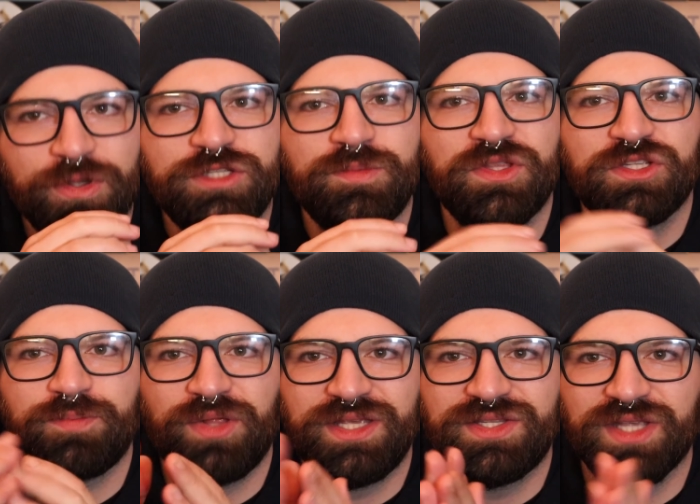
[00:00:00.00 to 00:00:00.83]
puts me in this
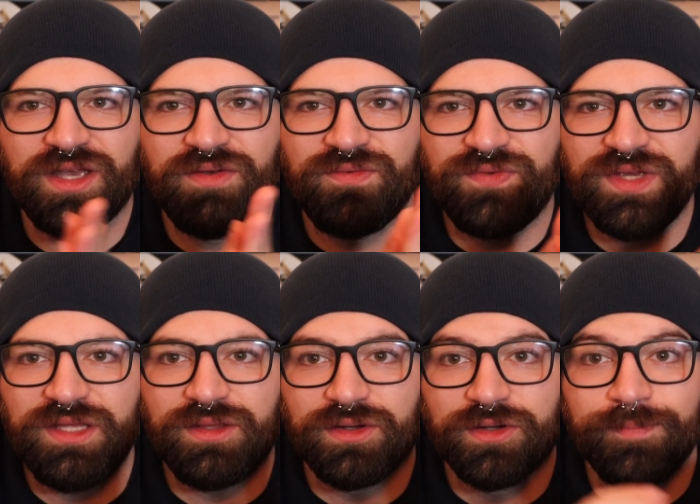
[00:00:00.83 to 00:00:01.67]
place of
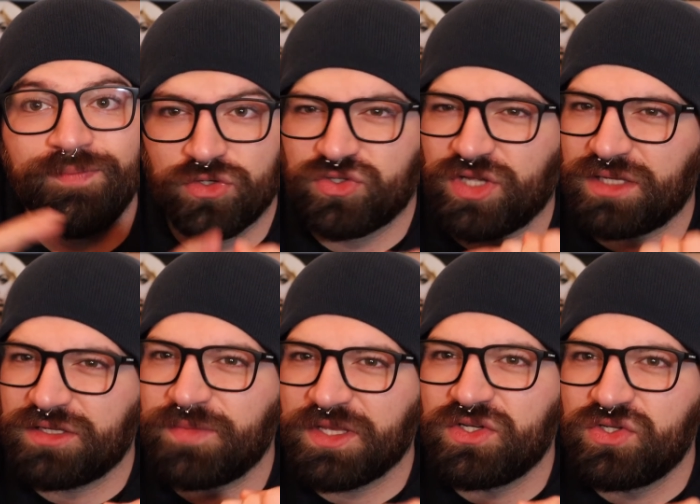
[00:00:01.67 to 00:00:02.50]
either there's like
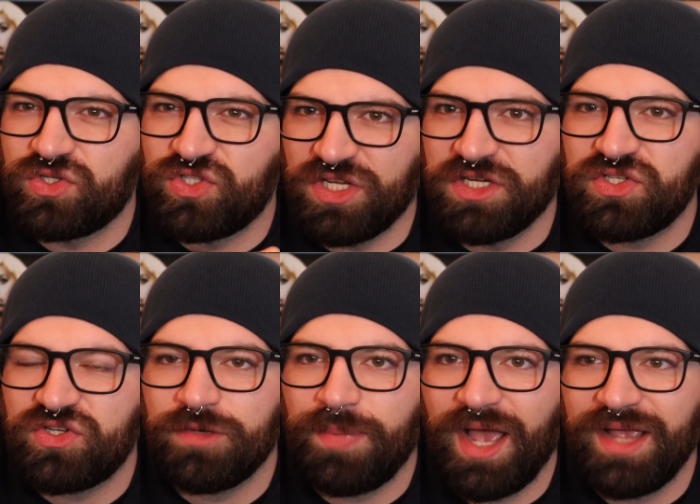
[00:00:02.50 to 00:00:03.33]
something
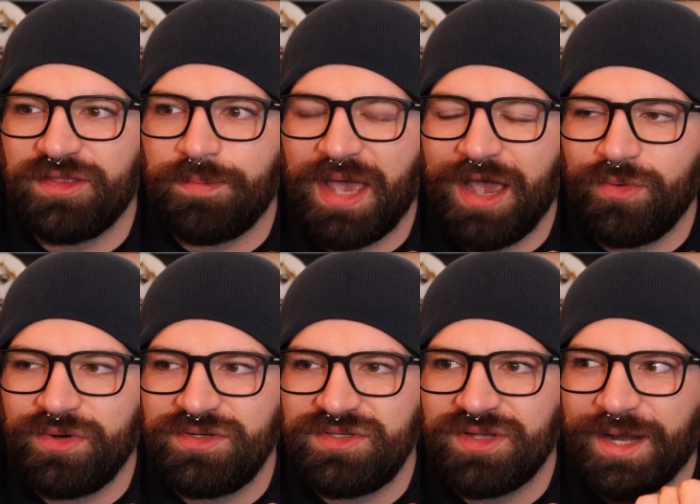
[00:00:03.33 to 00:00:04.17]
sinister behind the
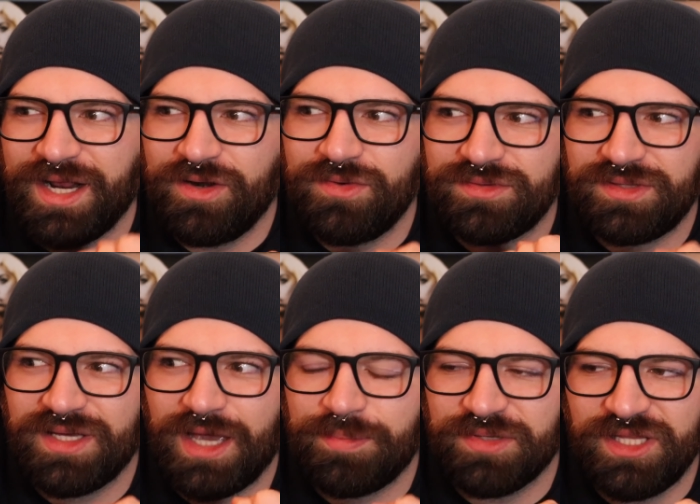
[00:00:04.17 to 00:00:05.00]
powers, but I don't
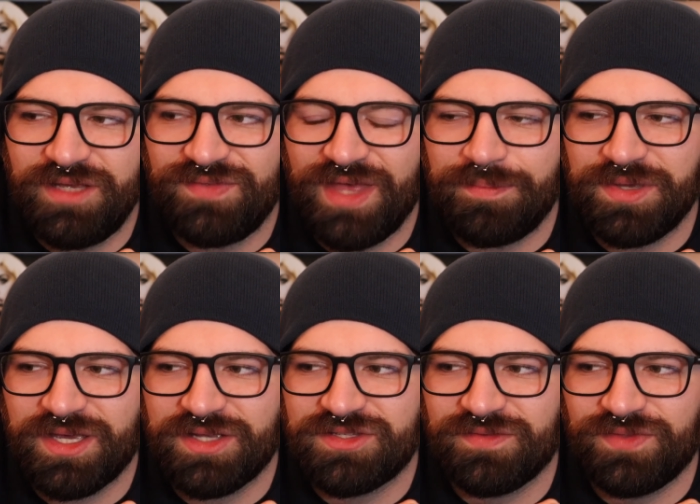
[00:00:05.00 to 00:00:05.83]
think I believe that
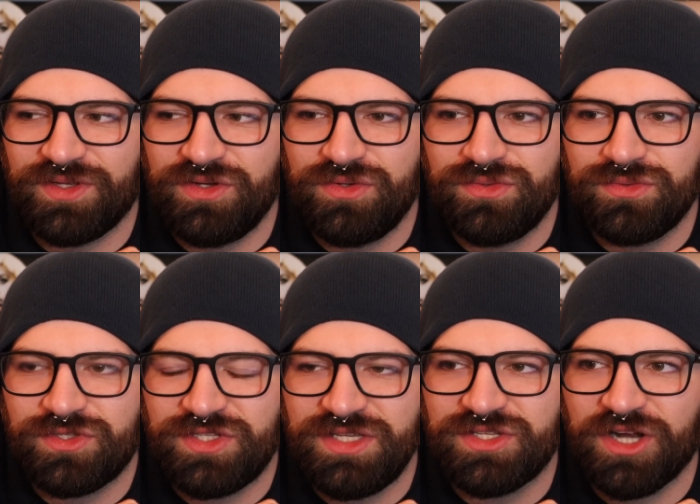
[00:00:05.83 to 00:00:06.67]
because of the new
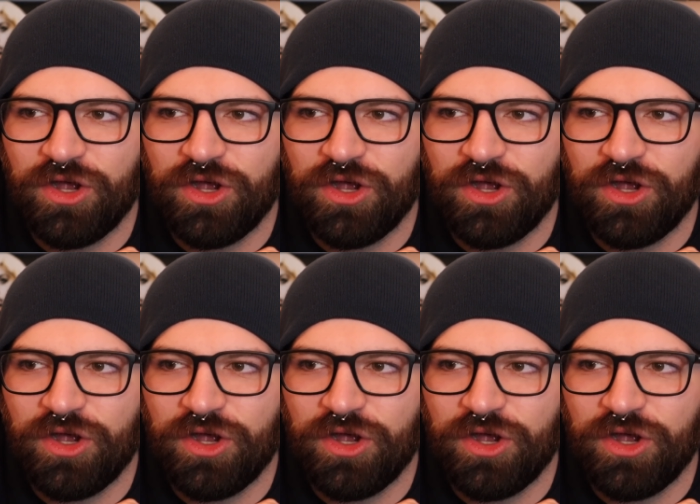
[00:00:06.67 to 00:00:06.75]
season